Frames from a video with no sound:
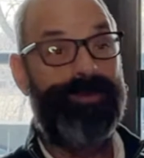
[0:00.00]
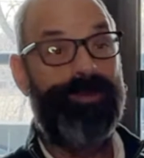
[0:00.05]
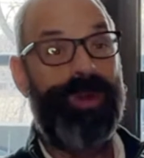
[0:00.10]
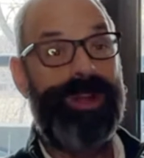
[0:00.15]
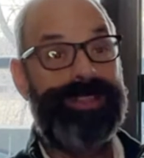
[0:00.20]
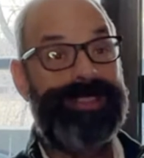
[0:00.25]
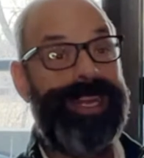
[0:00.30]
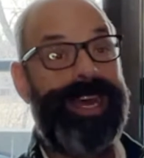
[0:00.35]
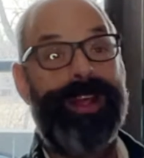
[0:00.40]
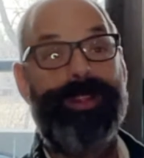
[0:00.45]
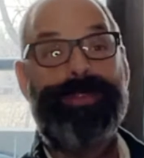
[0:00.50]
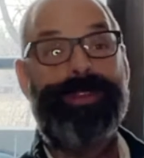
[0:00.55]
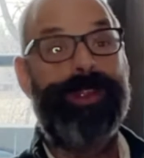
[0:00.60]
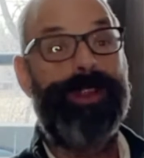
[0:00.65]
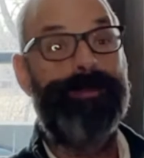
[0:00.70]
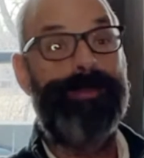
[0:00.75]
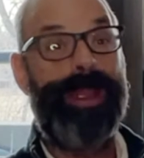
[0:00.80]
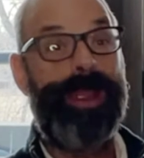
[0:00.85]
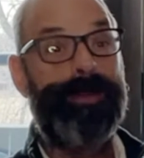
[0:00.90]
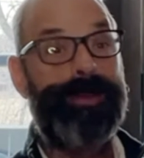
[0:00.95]
what's out
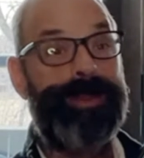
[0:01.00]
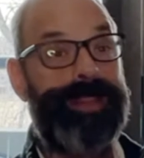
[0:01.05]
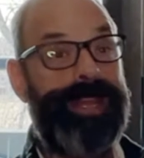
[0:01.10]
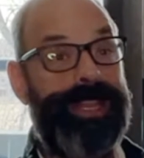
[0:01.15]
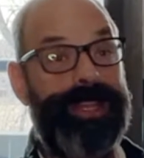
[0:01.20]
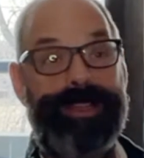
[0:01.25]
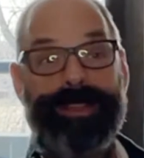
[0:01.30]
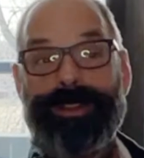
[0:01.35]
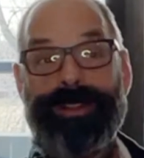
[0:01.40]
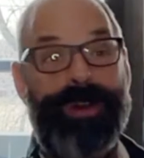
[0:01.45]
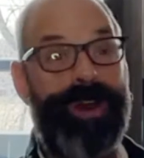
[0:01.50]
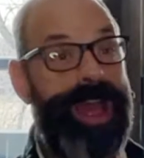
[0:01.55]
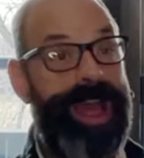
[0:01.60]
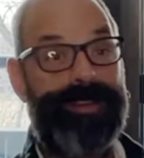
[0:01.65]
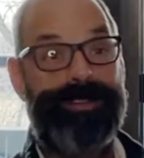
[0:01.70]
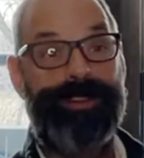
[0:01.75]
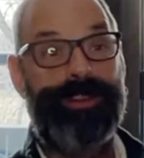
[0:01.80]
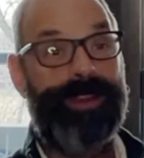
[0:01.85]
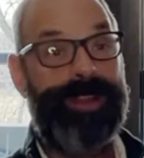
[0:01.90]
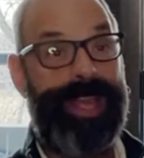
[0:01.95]
there maybe that you don't have
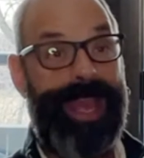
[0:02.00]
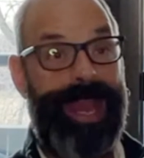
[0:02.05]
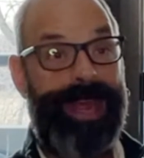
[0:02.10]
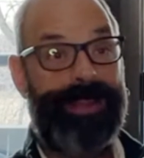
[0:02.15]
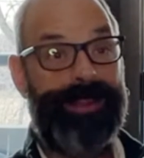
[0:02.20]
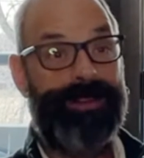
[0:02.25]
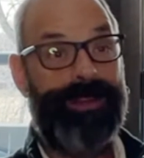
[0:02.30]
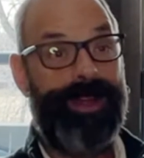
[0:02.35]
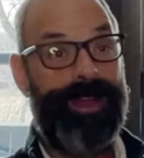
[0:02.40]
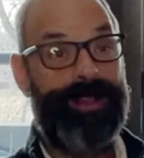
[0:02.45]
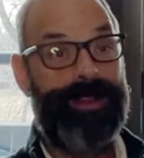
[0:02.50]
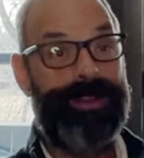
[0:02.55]
in your catalog